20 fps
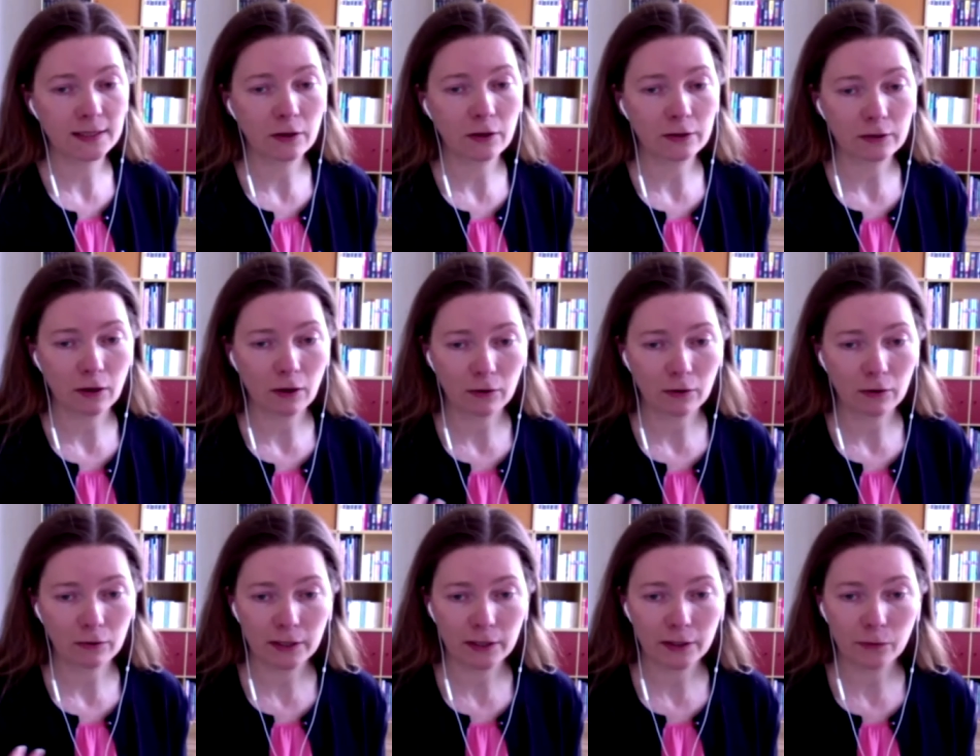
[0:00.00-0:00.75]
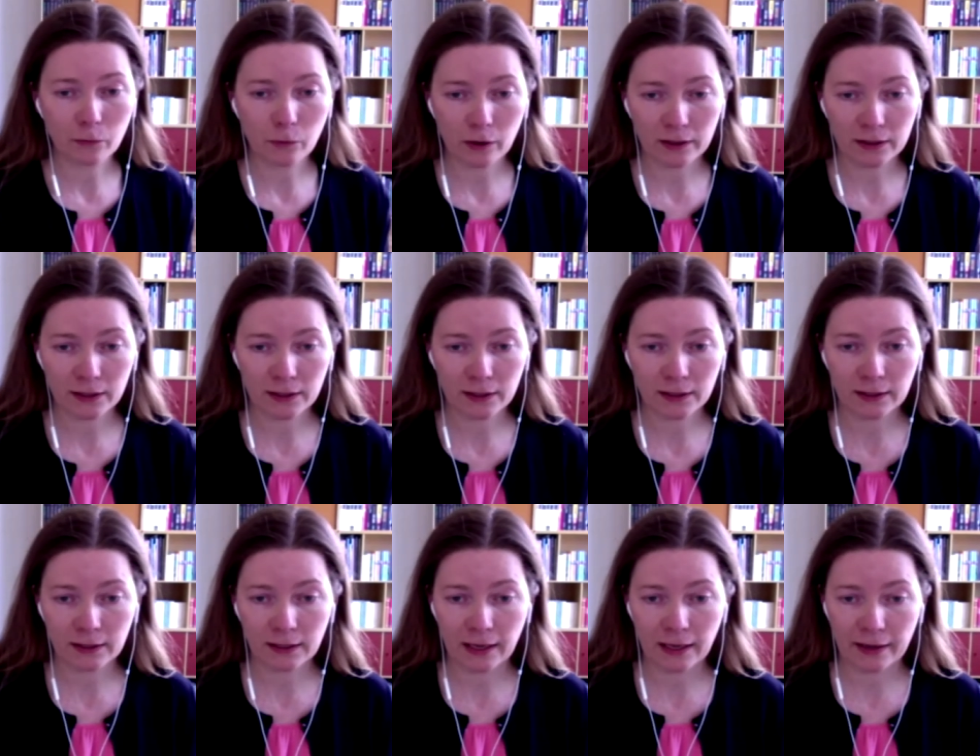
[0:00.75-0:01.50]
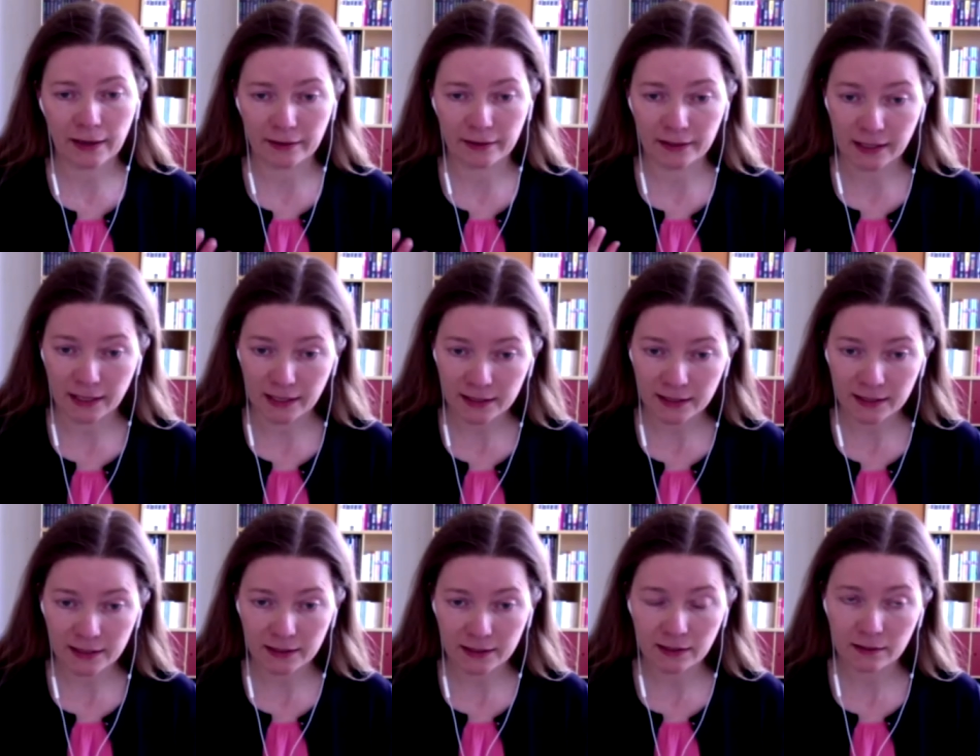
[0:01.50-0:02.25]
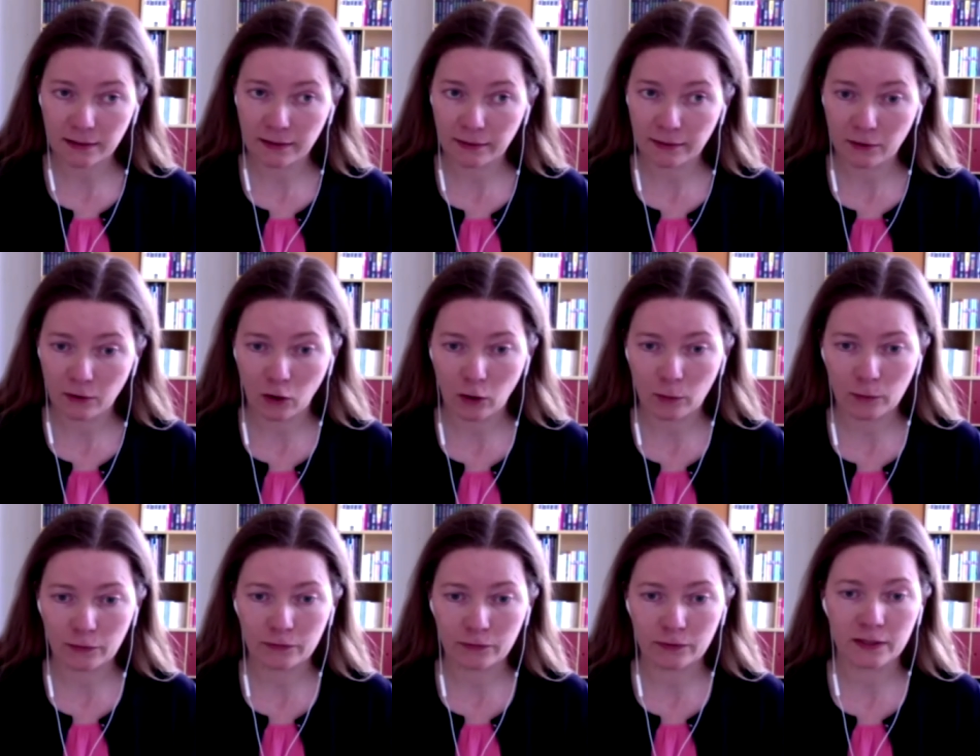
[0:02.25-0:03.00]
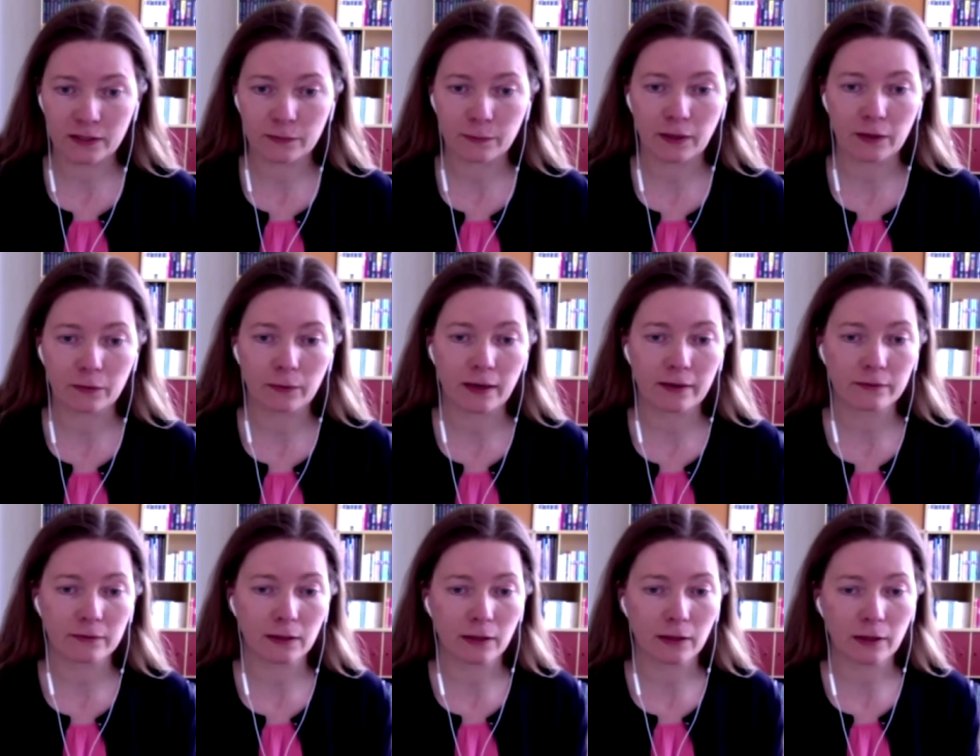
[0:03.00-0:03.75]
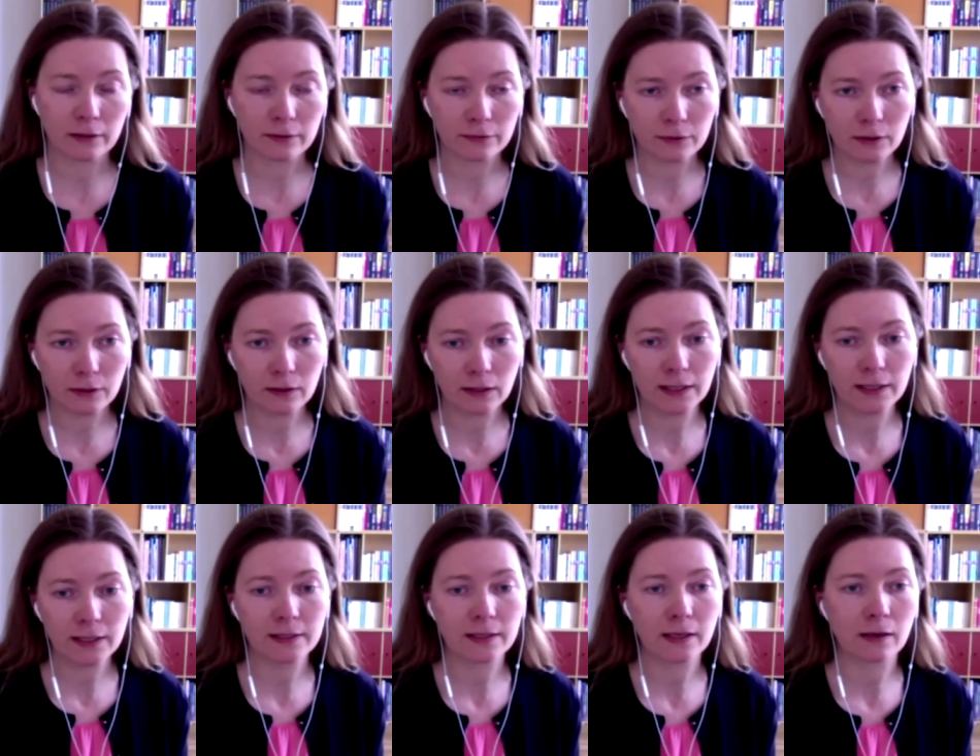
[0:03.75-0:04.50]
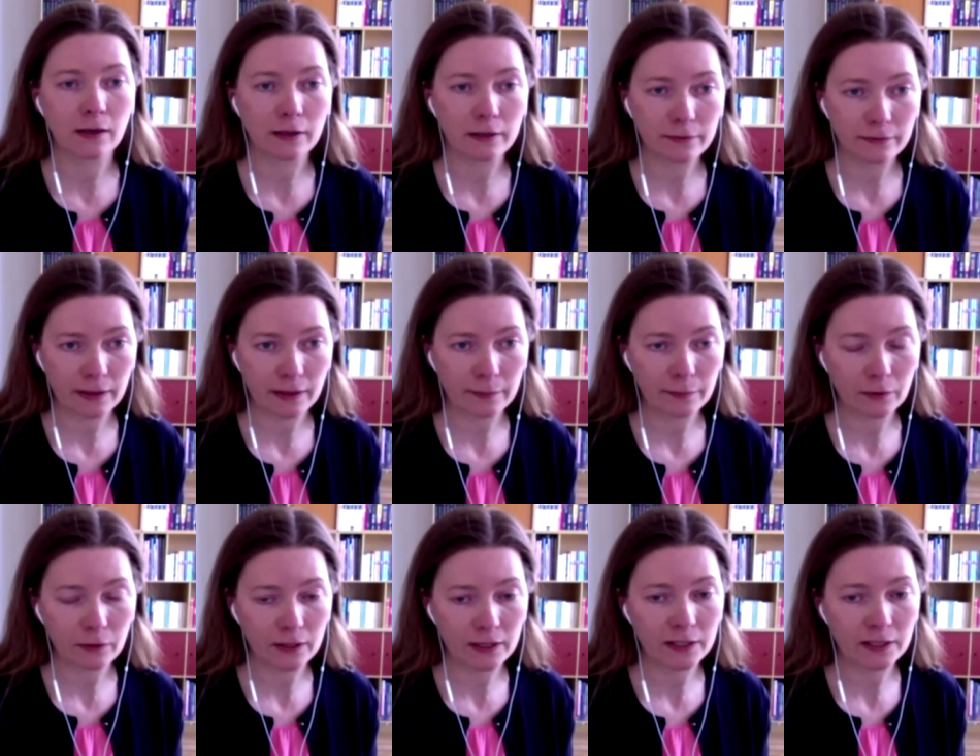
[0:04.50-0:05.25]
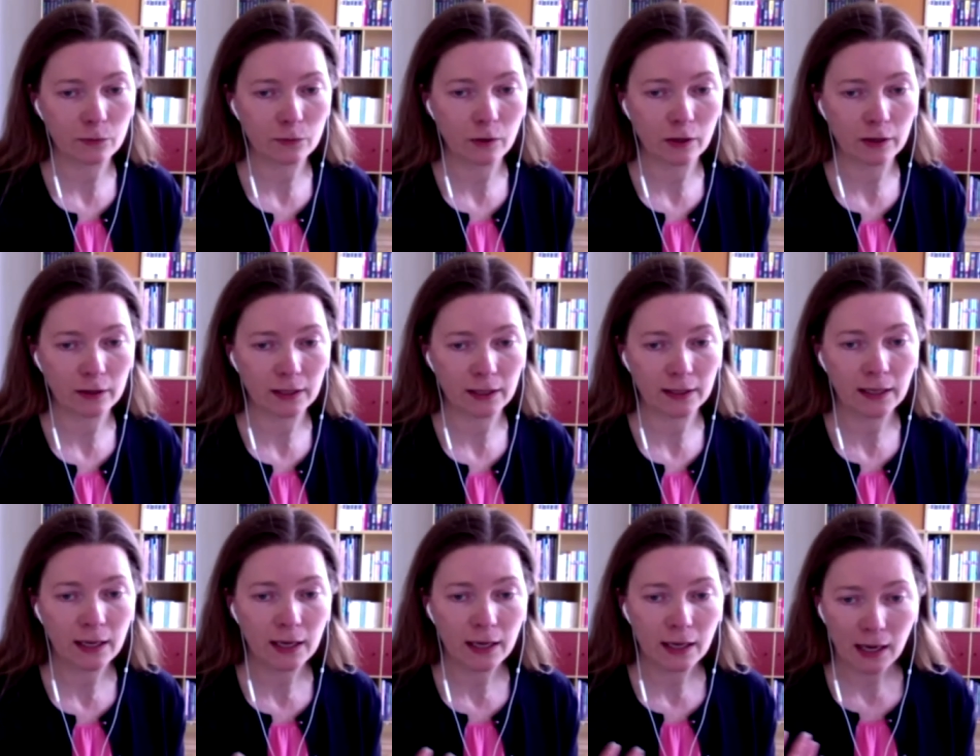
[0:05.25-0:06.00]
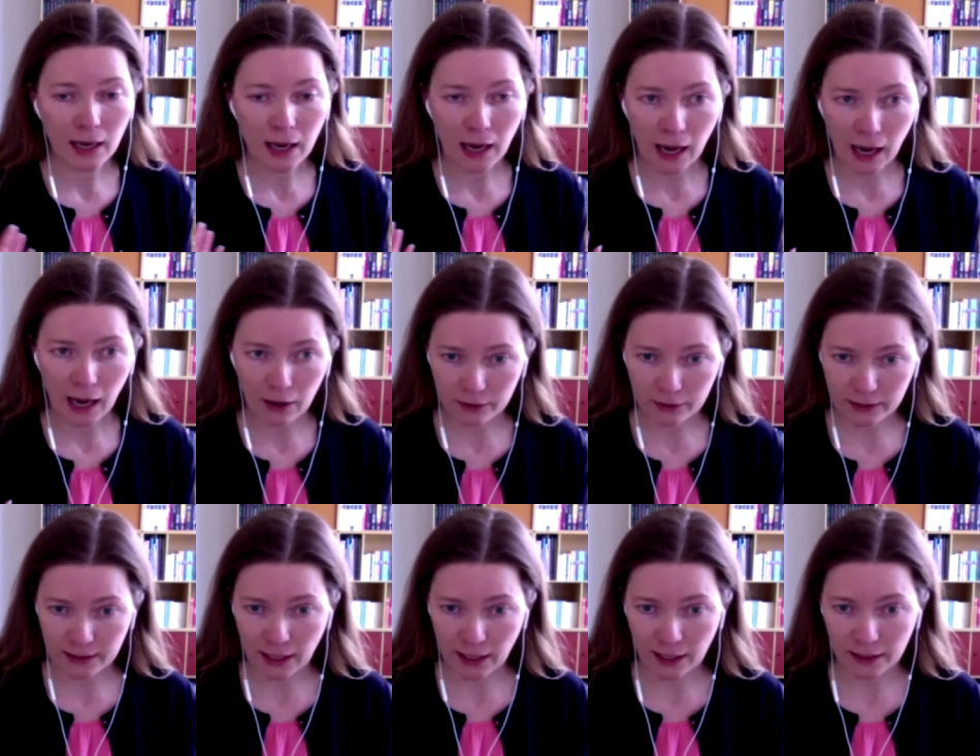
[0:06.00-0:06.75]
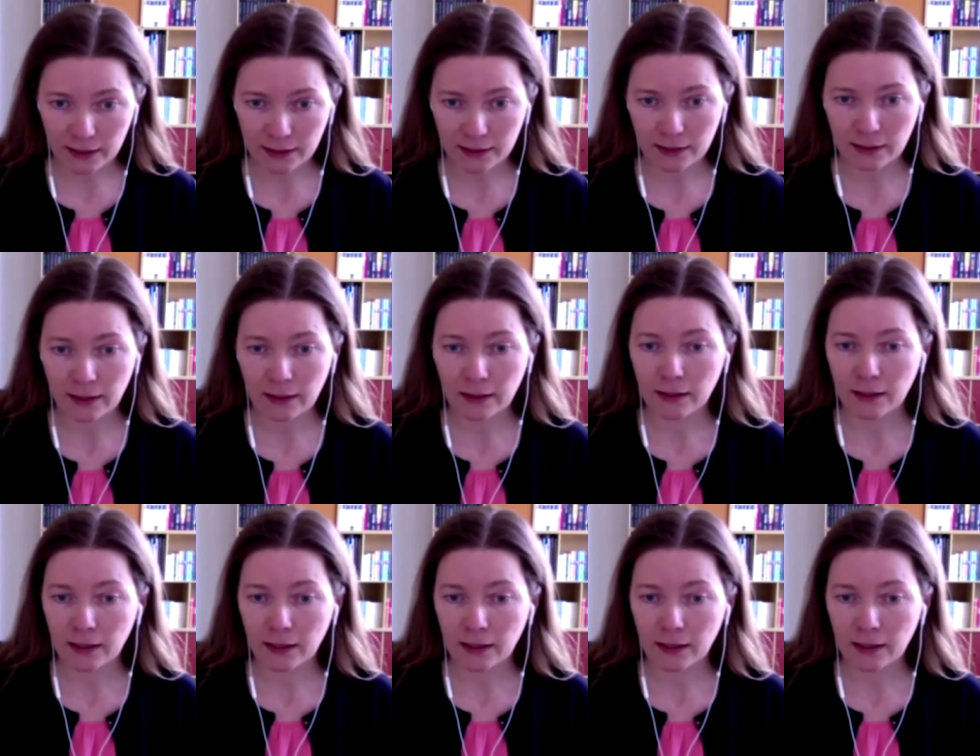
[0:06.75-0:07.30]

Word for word: It's not only working at a desk in the home office, but we have a lot of colleagues, a lot of employees working outside.